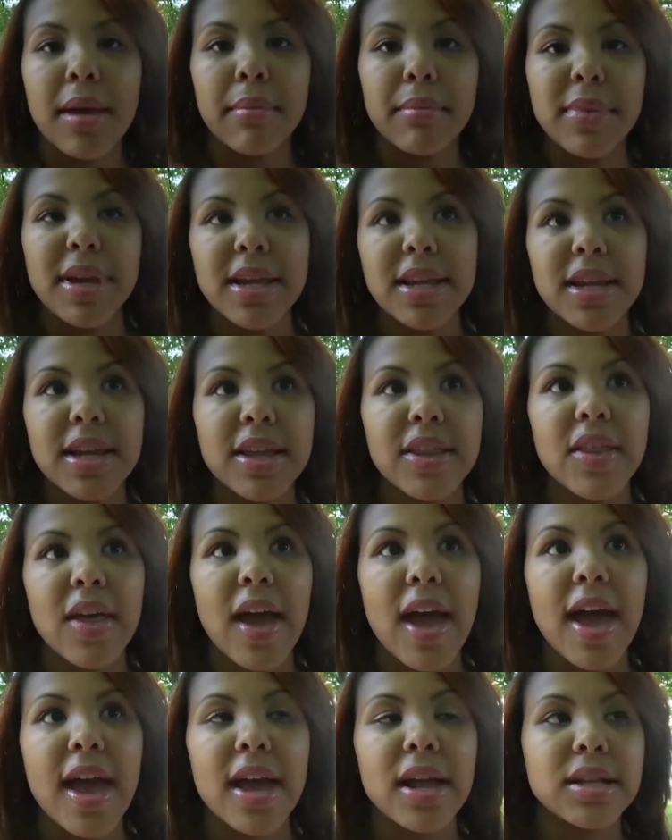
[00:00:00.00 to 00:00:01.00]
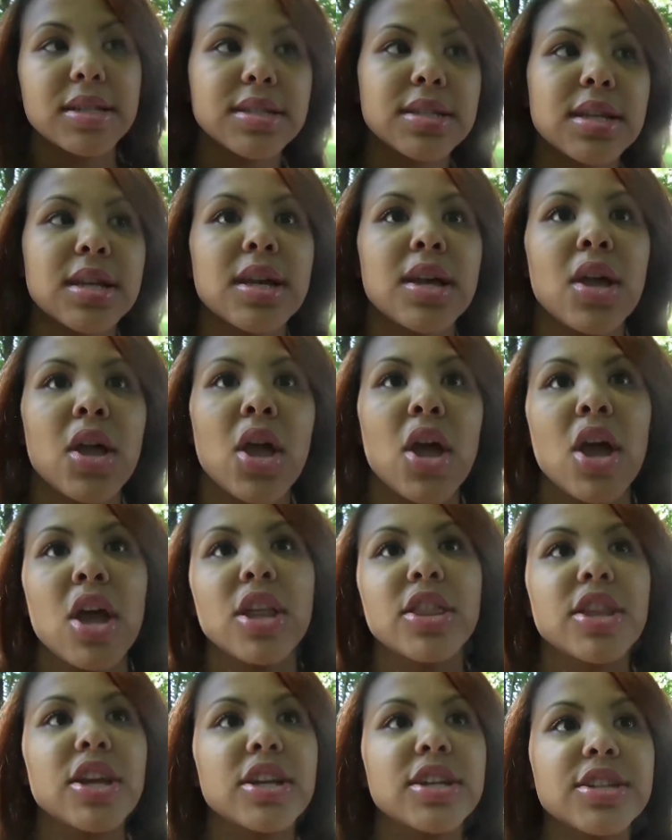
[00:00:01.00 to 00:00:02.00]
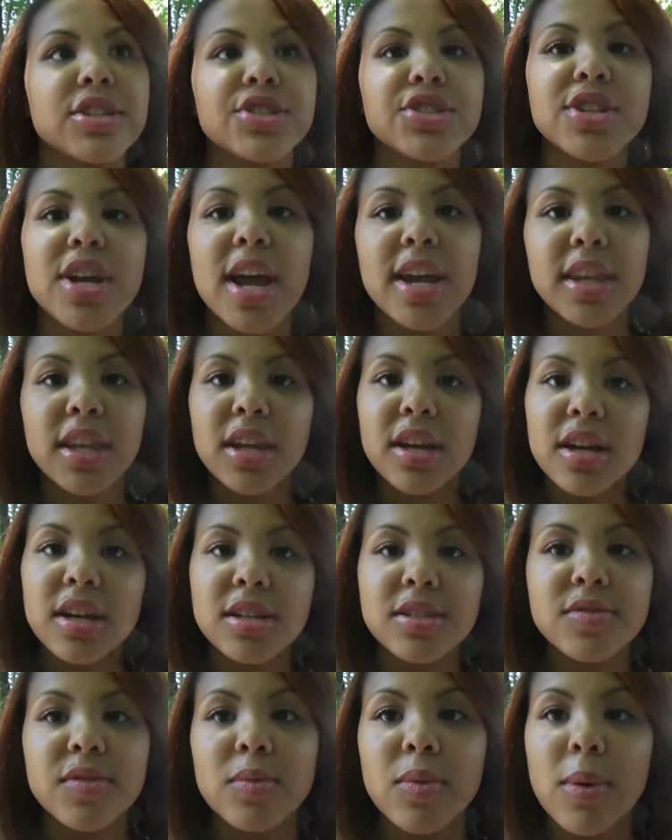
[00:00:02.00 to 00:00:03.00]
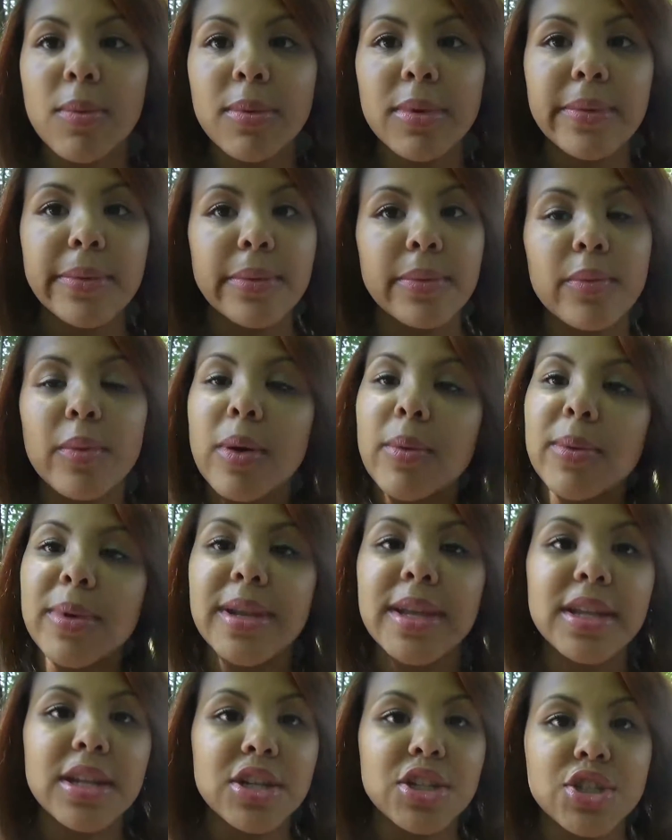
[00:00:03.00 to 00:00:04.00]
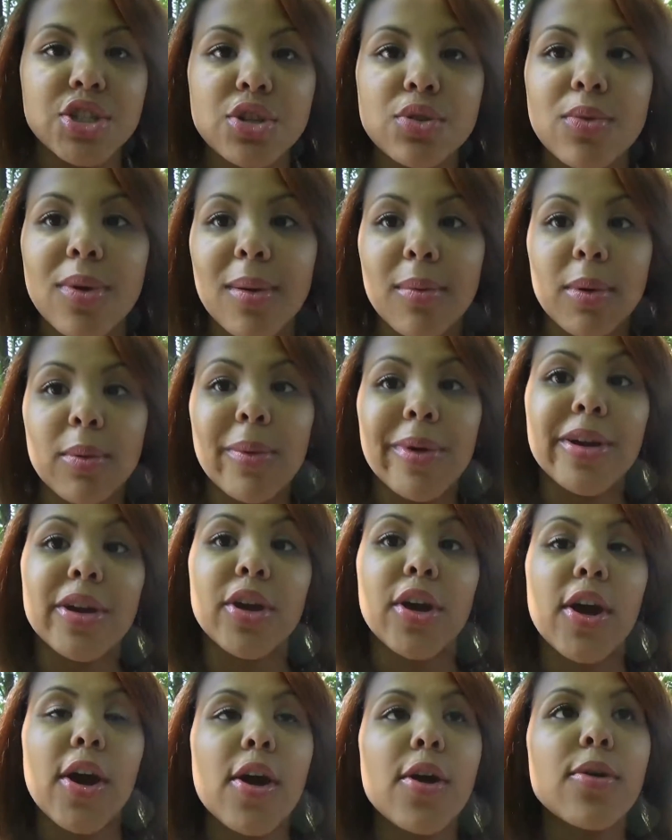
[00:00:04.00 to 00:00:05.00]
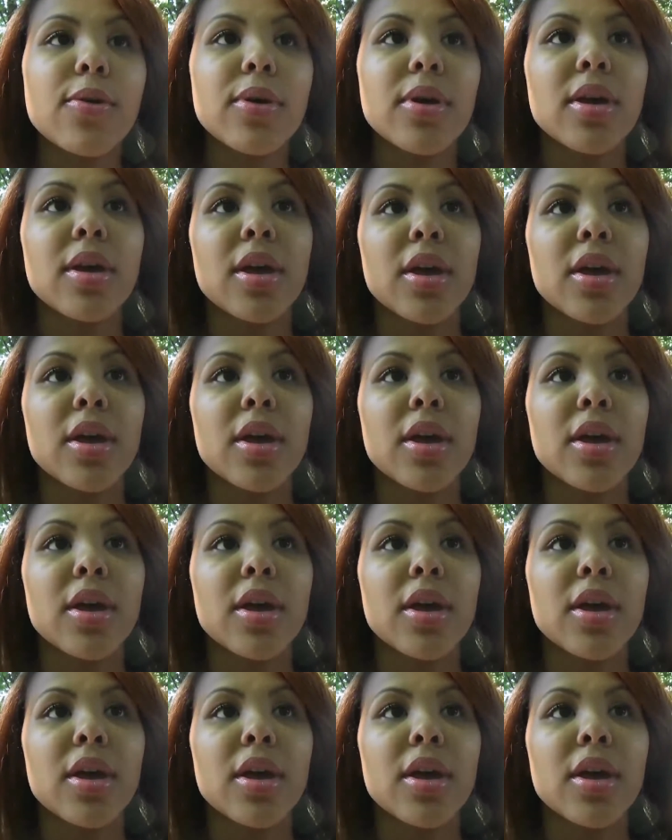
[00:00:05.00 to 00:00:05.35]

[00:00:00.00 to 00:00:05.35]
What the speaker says: meaning that they're distracting us from what we need to do, where we want to go.